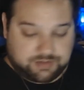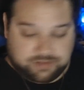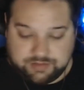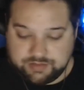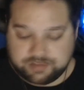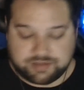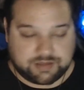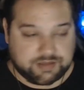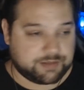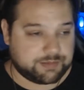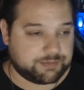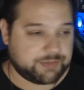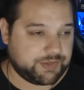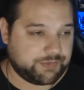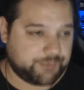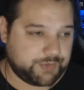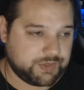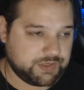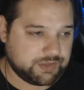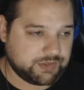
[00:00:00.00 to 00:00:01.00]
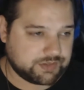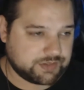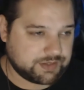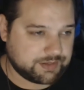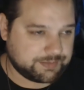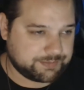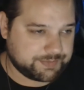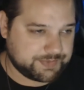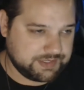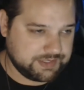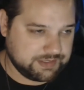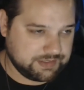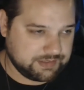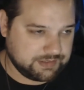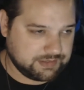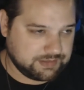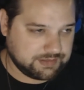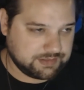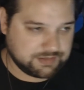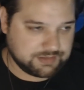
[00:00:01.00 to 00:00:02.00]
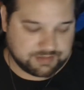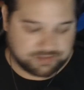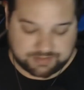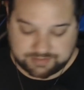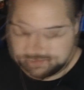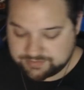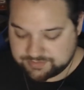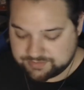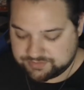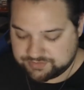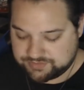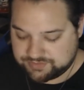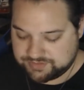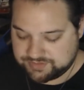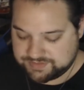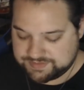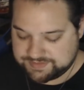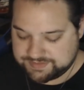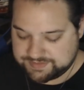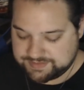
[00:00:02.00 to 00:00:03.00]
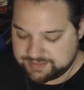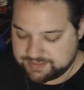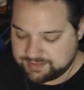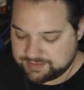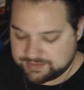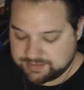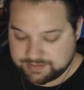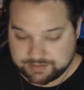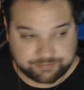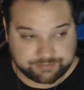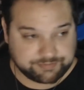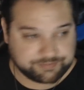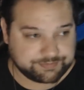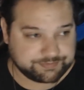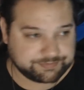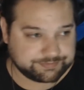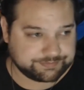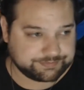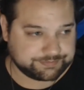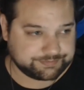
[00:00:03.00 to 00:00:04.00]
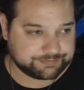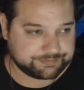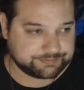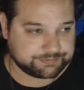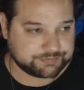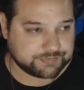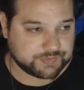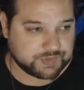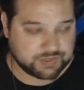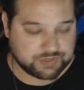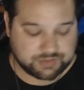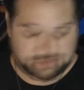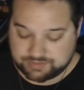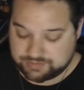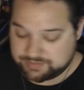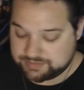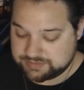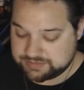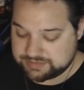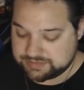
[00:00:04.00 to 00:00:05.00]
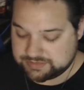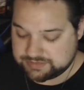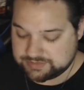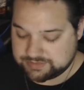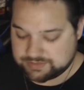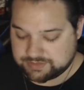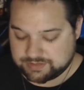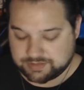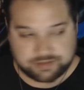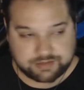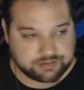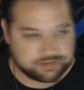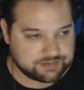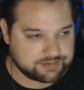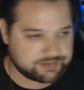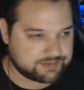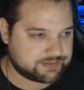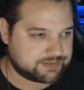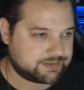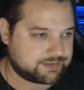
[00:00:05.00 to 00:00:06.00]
If we look up the Shazam Socks,